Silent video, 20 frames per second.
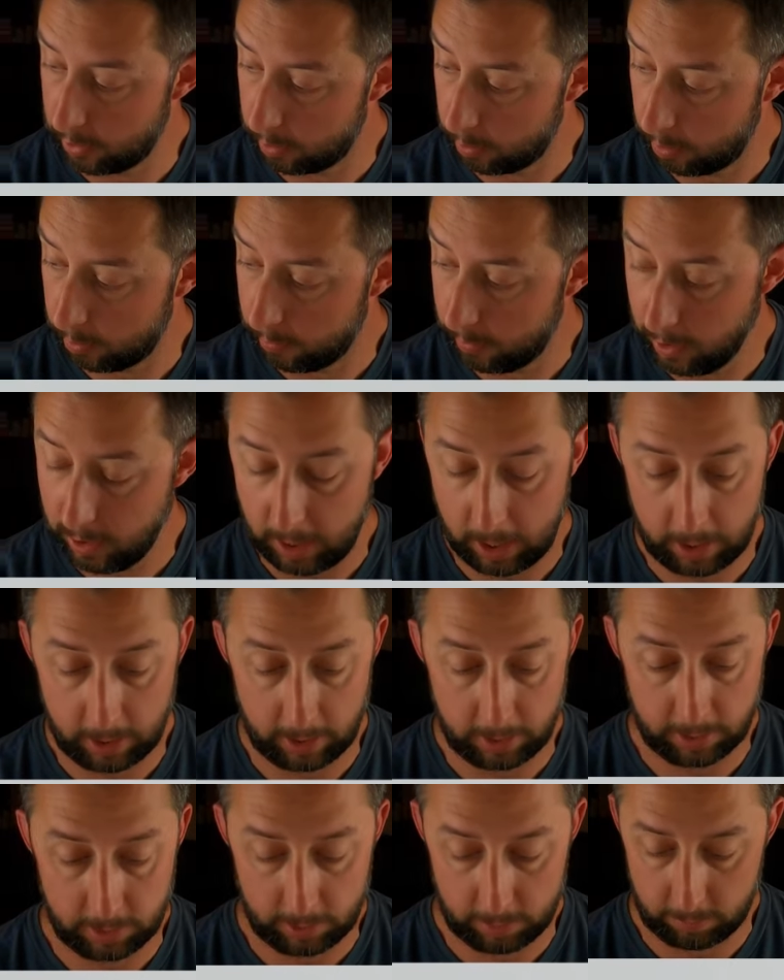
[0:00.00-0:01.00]
So 3
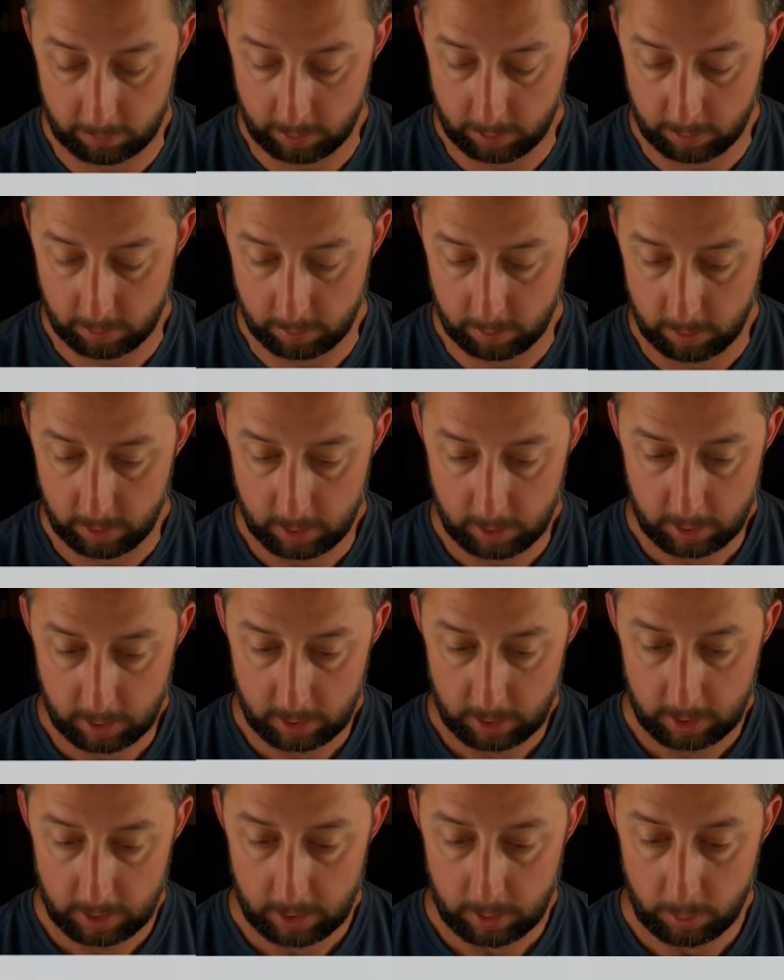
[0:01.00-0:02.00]
9s in a row,
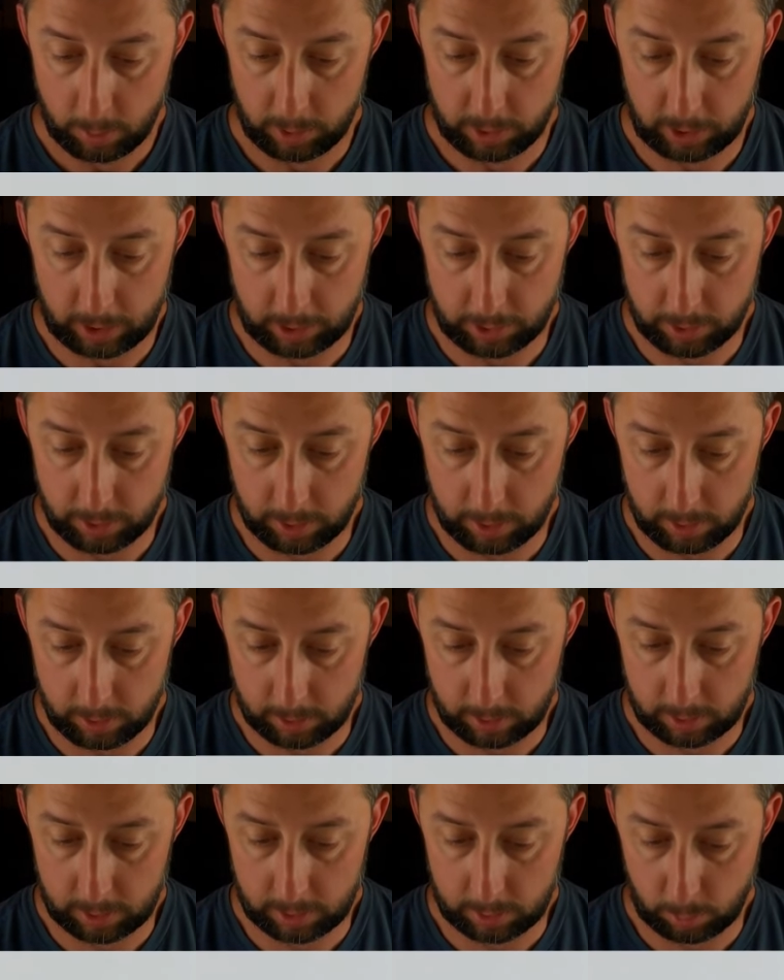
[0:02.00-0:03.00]
which
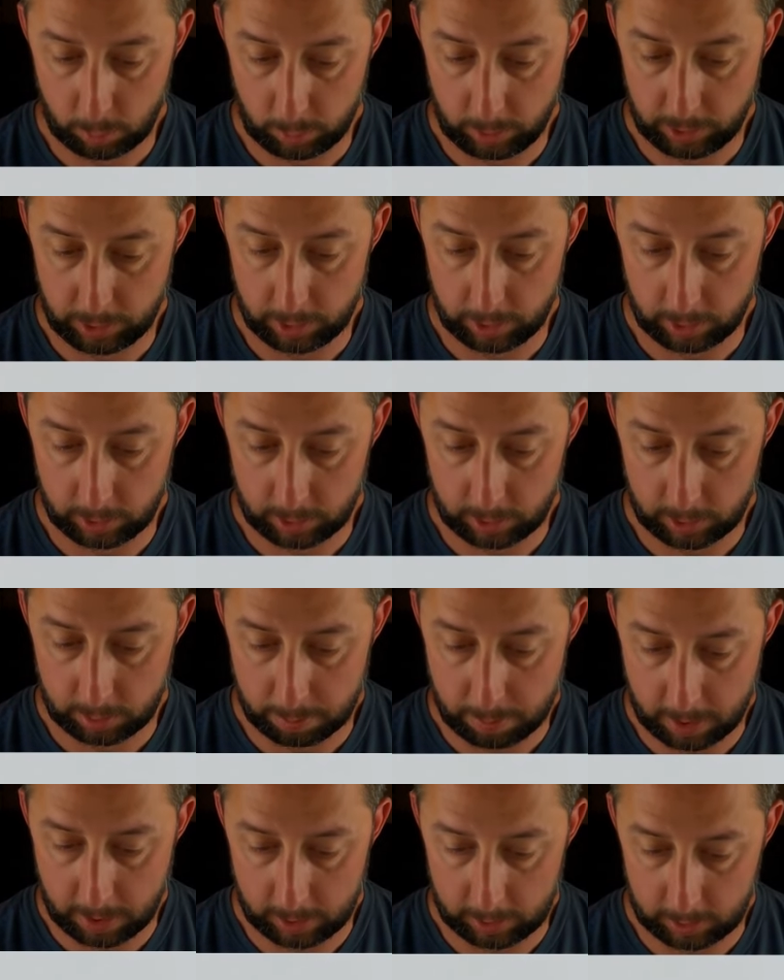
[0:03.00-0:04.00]
we should
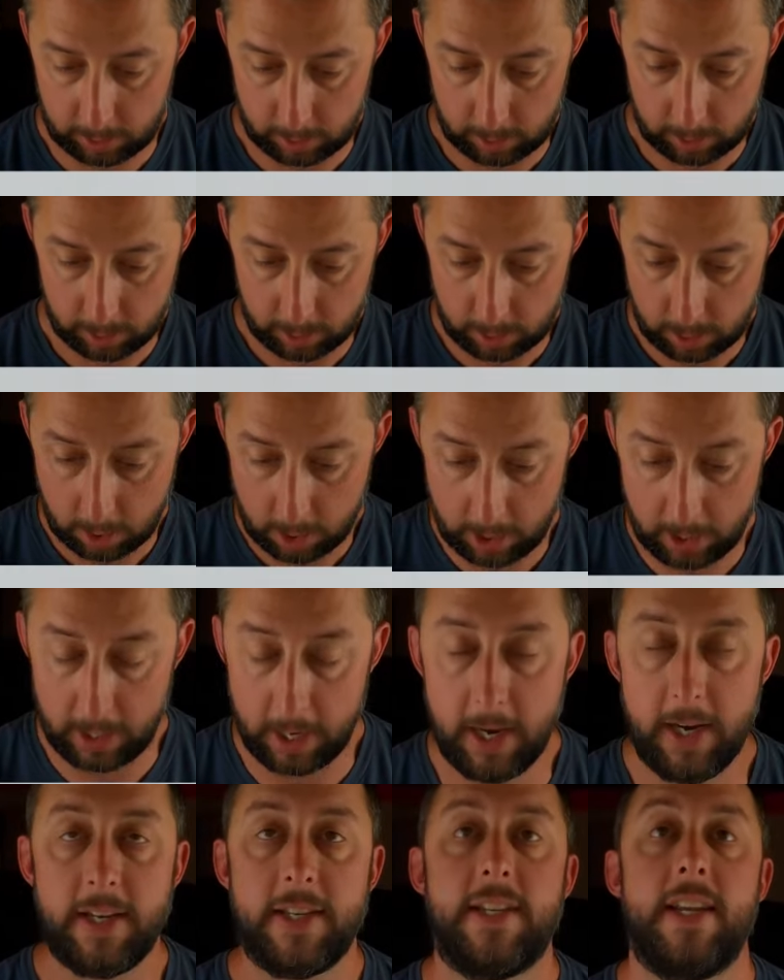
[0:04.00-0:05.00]
expect. It
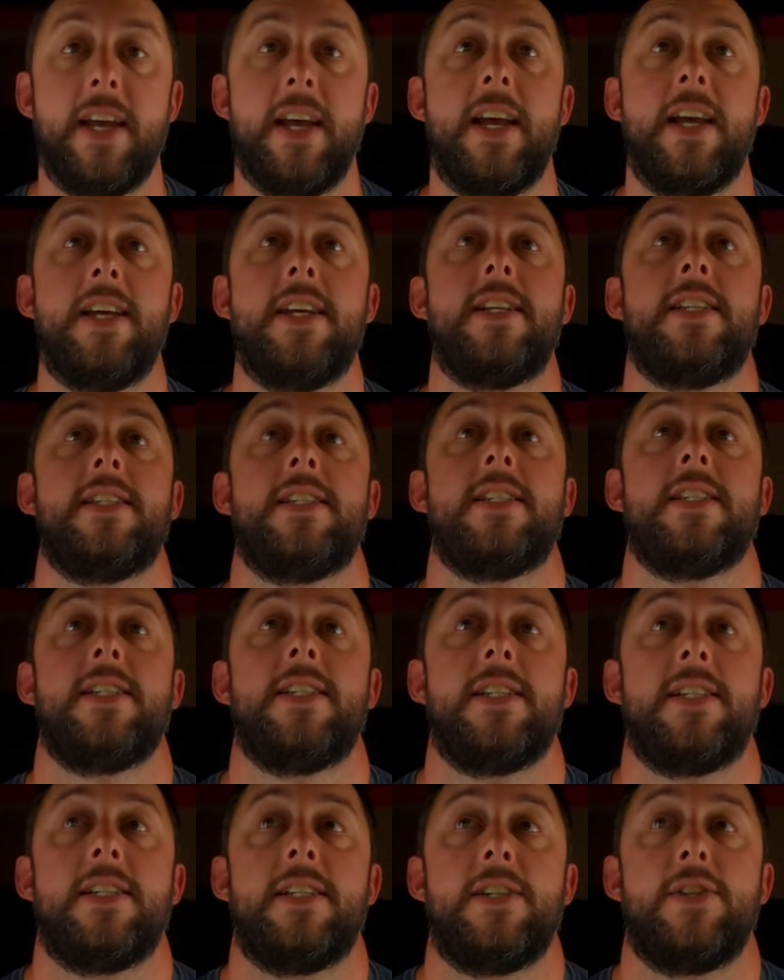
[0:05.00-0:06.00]
hit a 10.